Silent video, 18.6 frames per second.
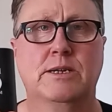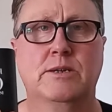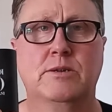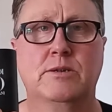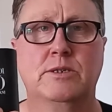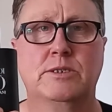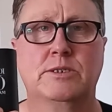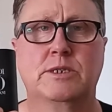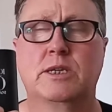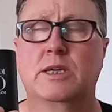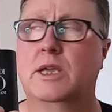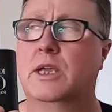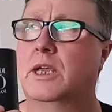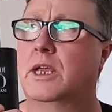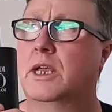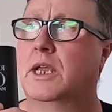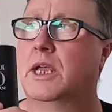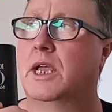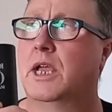guys
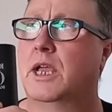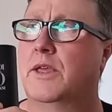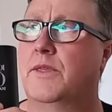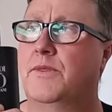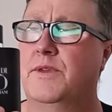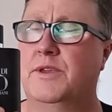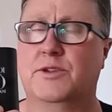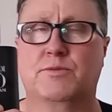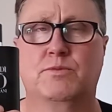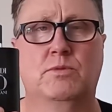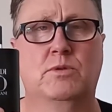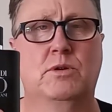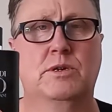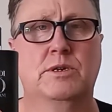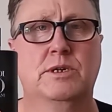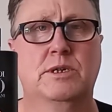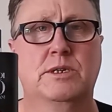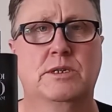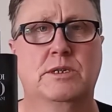this
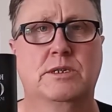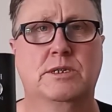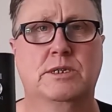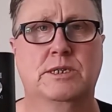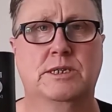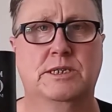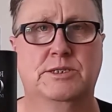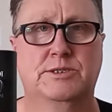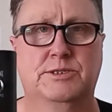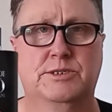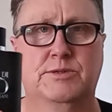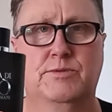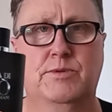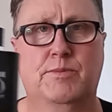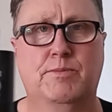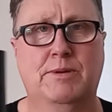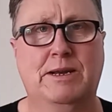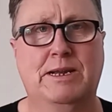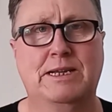one is to
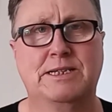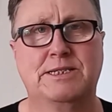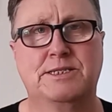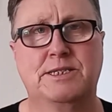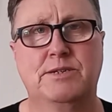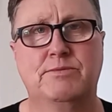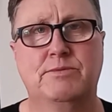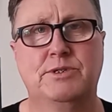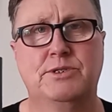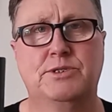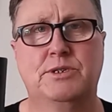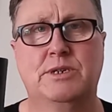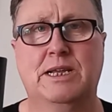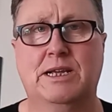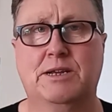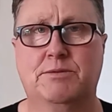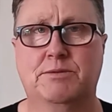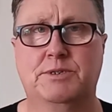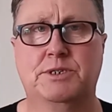replace the original
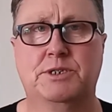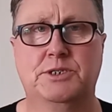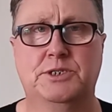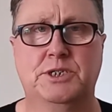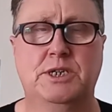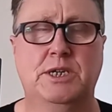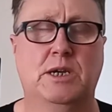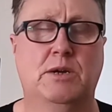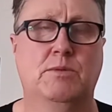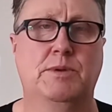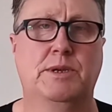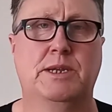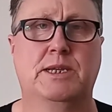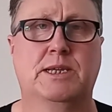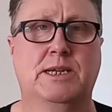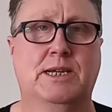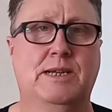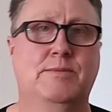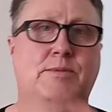Acqua di Gio when it
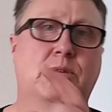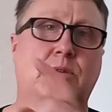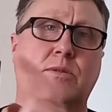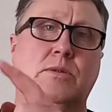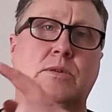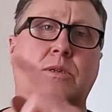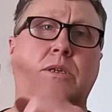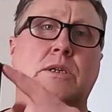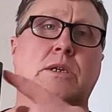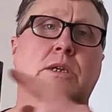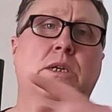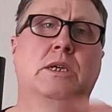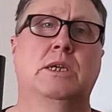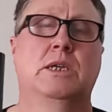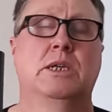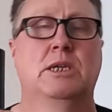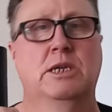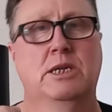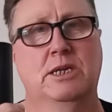came along
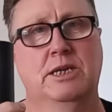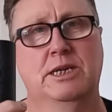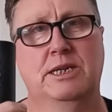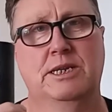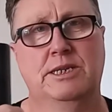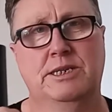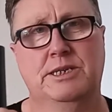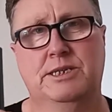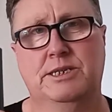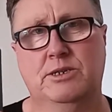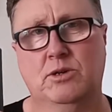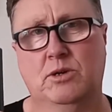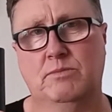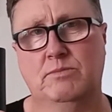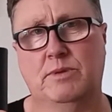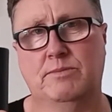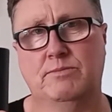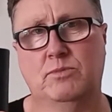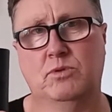and it's got
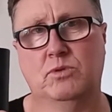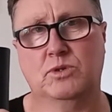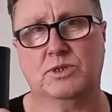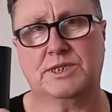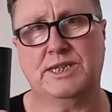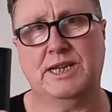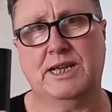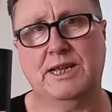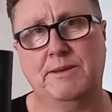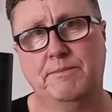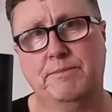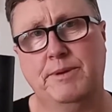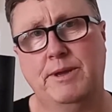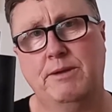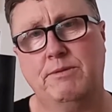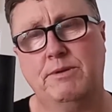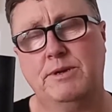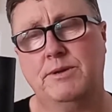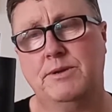a bit more staying
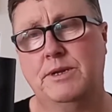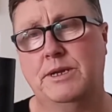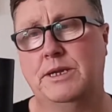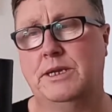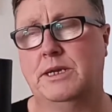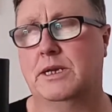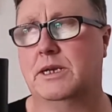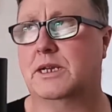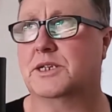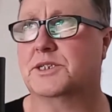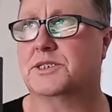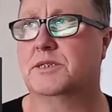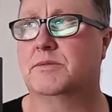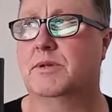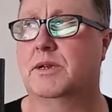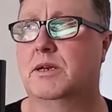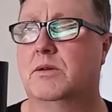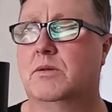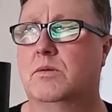power it lasts a
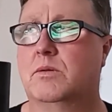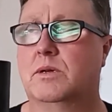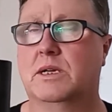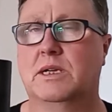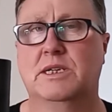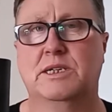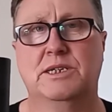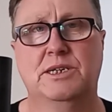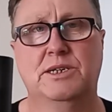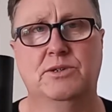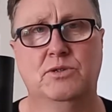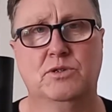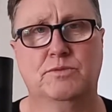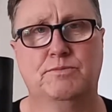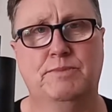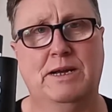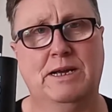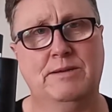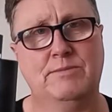bit longer and it does
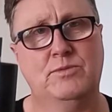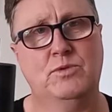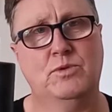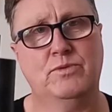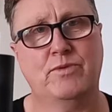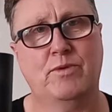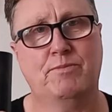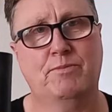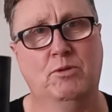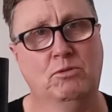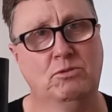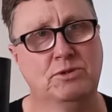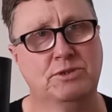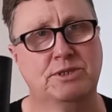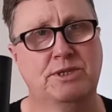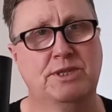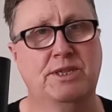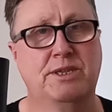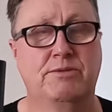pack more of a punch
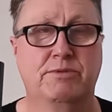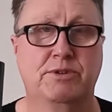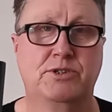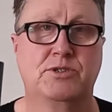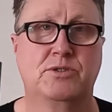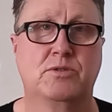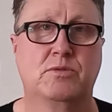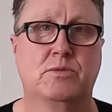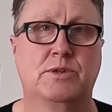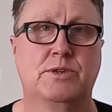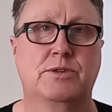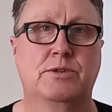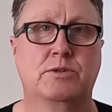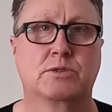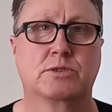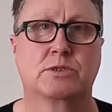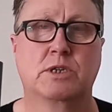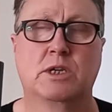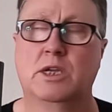than the original one does
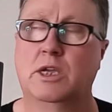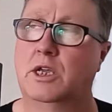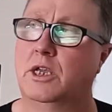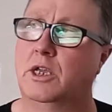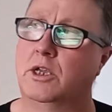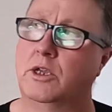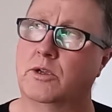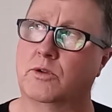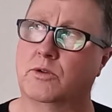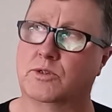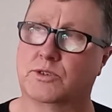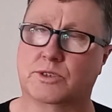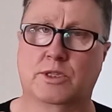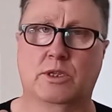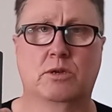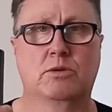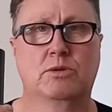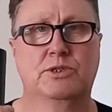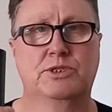because of
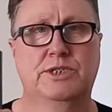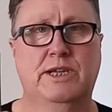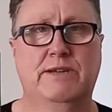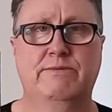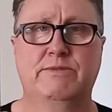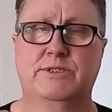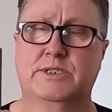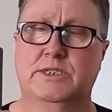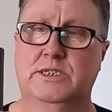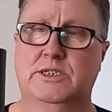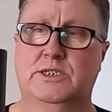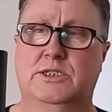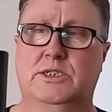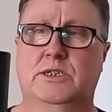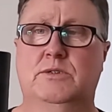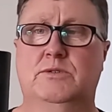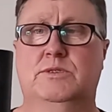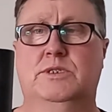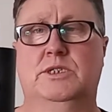the longevity
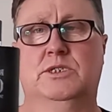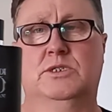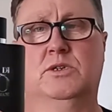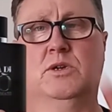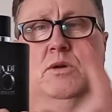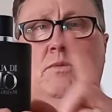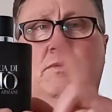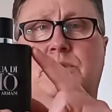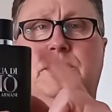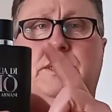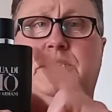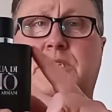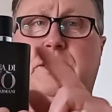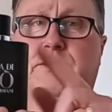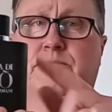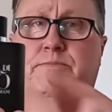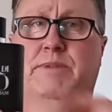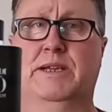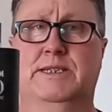issues it's got with it
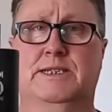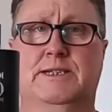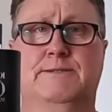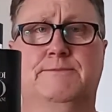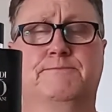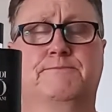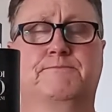is better